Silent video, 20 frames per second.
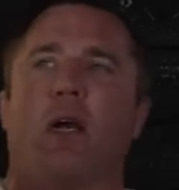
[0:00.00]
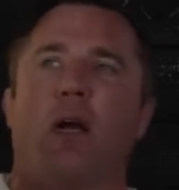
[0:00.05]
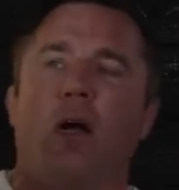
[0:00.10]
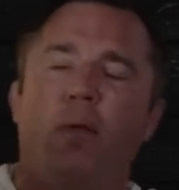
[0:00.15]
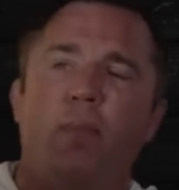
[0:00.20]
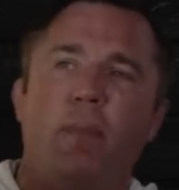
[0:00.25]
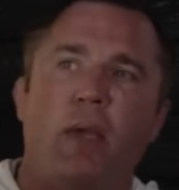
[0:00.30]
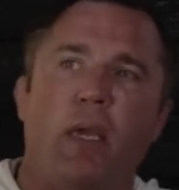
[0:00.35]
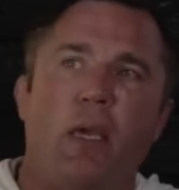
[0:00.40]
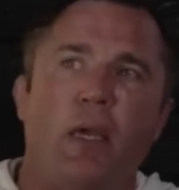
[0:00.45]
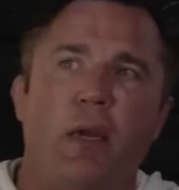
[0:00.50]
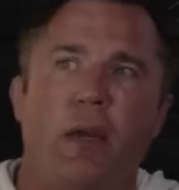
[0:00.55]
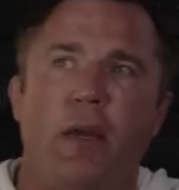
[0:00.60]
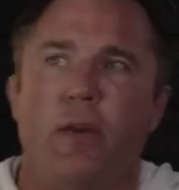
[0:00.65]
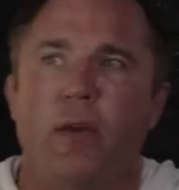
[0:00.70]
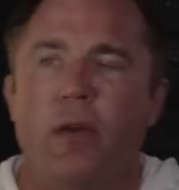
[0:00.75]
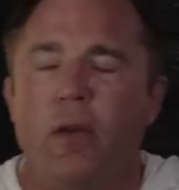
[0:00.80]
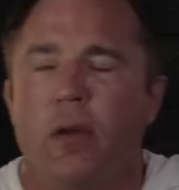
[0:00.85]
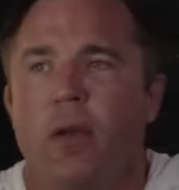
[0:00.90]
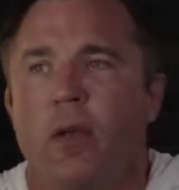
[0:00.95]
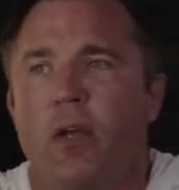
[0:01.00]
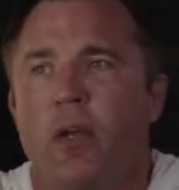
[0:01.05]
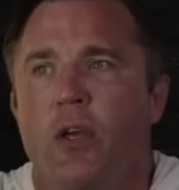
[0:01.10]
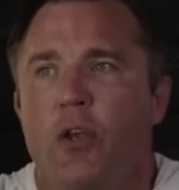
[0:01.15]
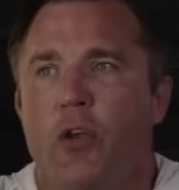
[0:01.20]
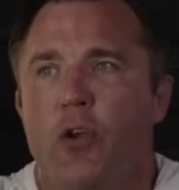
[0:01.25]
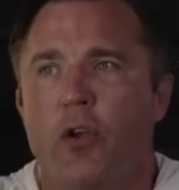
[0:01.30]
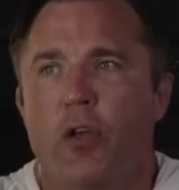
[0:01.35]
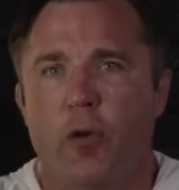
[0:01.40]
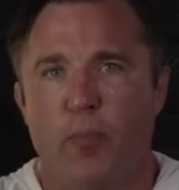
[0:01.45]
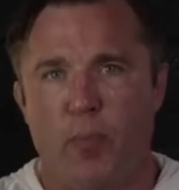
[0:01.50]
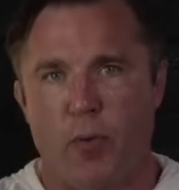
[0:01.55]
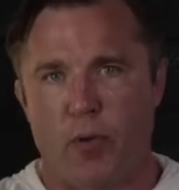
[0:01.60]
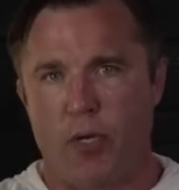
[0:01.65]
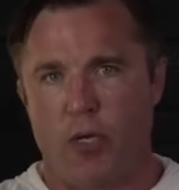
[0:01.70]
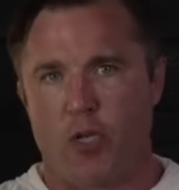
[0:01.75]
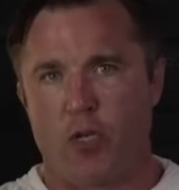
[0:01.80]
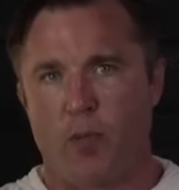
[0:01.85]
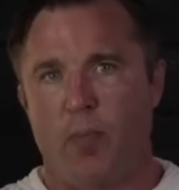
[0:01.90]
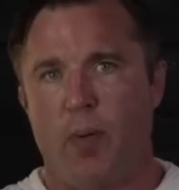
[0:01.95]
come in and you're going to
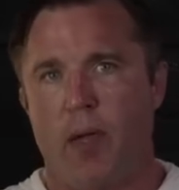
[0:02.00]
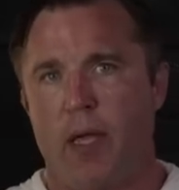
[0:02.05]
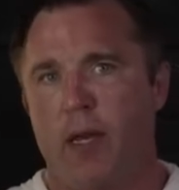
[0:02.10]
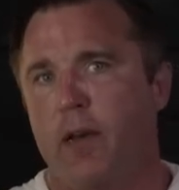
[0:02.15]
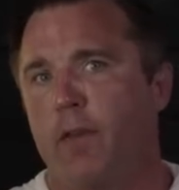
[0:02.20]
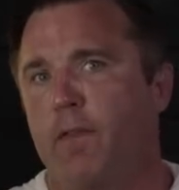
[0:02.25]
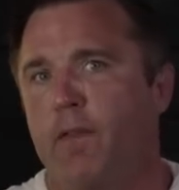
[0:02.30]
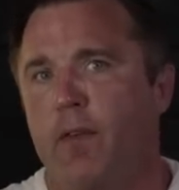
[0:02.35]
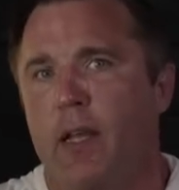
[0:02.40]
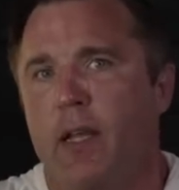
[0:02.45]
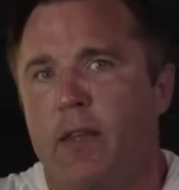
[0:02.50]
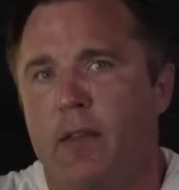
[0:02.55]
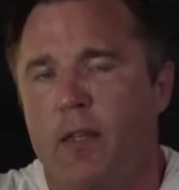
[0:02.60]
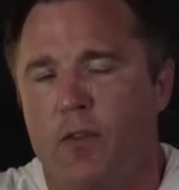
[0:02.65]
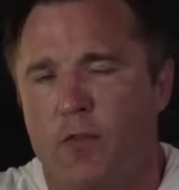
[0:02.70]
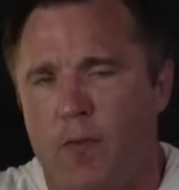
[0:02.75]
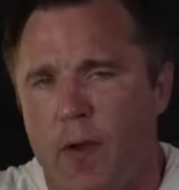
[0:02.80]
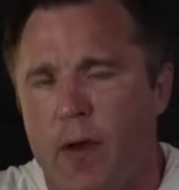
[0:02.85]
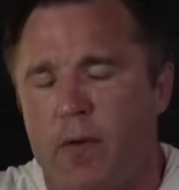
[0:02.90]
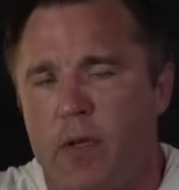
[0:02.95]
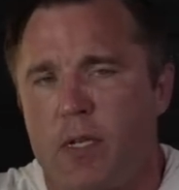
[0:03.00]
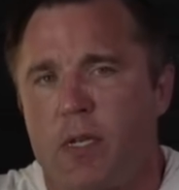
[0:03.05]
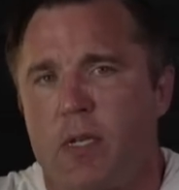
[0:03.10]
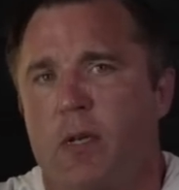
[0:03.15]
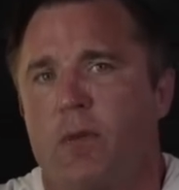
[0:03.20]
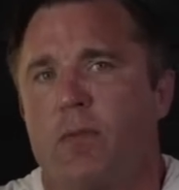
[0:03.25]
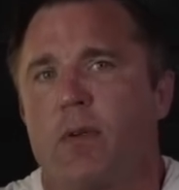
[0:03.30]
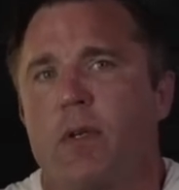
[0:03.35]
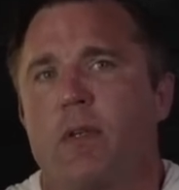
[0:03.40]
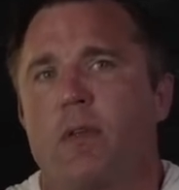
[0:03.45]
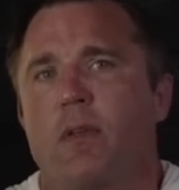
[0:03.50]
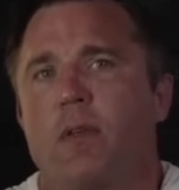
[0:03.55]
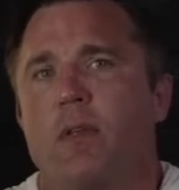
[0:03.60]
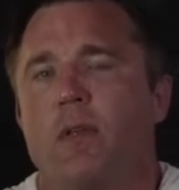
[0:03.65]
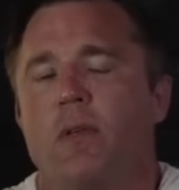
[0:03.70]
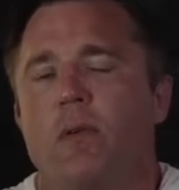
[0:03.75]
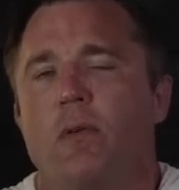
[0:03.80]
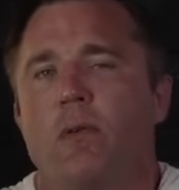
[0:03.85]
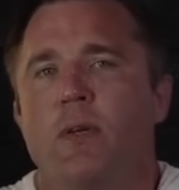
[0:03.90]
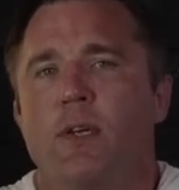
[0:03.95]
participate in an event that's very serious to
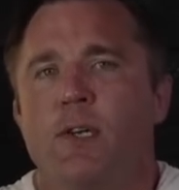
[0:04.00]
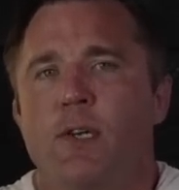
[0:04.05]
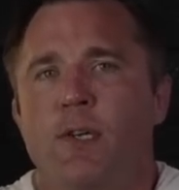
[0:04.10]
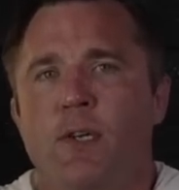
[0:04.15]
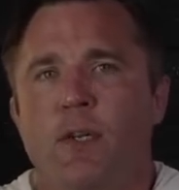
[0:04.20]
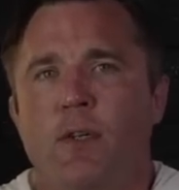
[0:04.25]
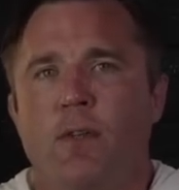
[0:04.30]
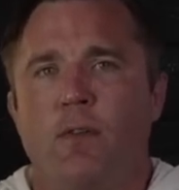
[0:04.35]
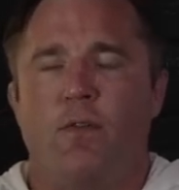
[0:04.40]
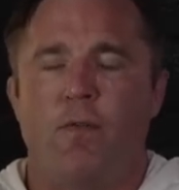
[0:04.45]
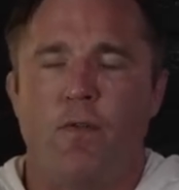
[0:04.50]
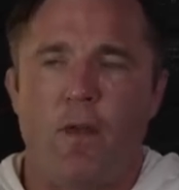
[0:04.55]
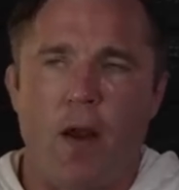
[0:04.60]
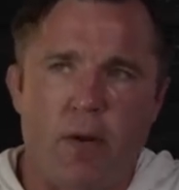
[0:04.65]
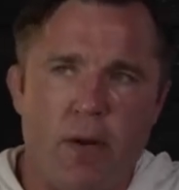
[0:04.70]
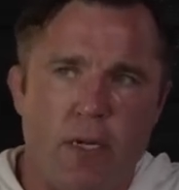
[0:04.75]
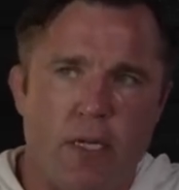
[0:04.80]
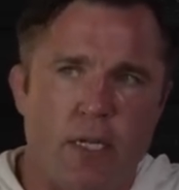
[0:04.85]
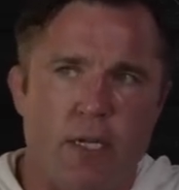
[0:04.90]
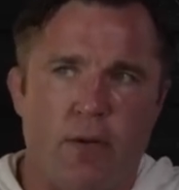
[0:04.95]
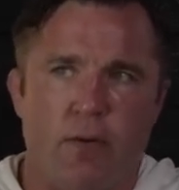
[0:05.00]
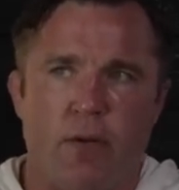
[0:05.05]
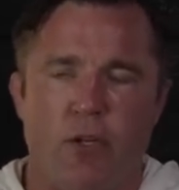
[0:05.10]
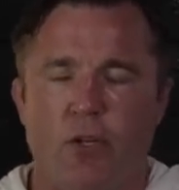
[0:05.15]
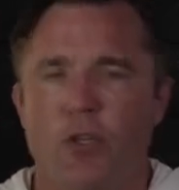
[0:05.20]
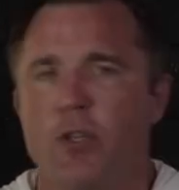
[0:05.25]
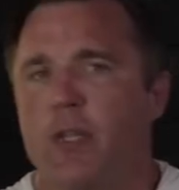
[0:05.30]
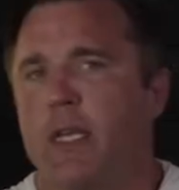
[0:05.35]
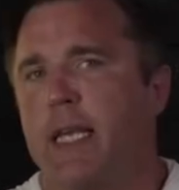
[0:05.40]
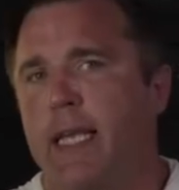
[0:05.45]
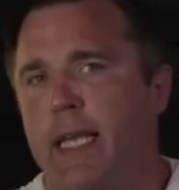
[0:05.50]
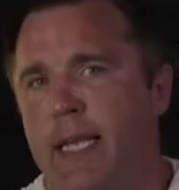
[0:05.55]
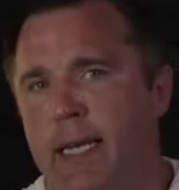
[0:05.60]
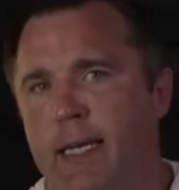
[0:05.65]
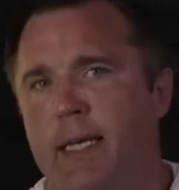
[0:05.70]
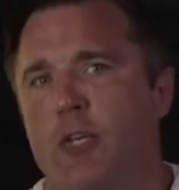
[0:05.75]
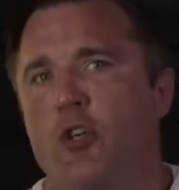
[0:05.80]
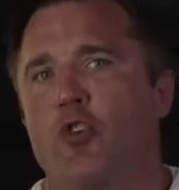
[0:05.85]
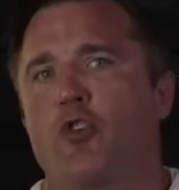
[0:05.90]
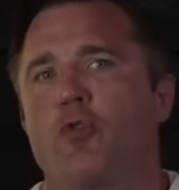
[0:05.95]
you, very serious to the
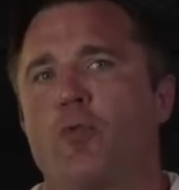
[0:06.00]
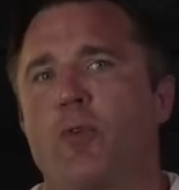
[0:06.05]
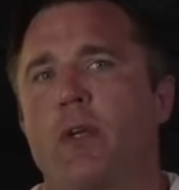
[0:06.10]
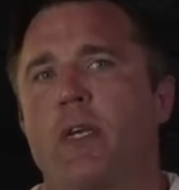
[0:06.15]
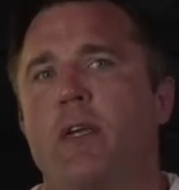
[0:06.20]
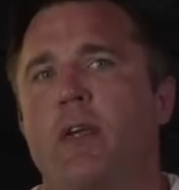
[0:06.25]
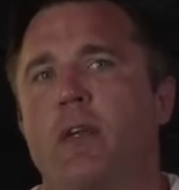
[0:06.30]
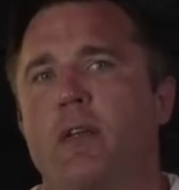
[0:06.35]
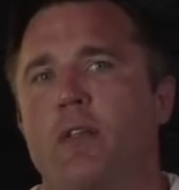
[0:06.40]
industry,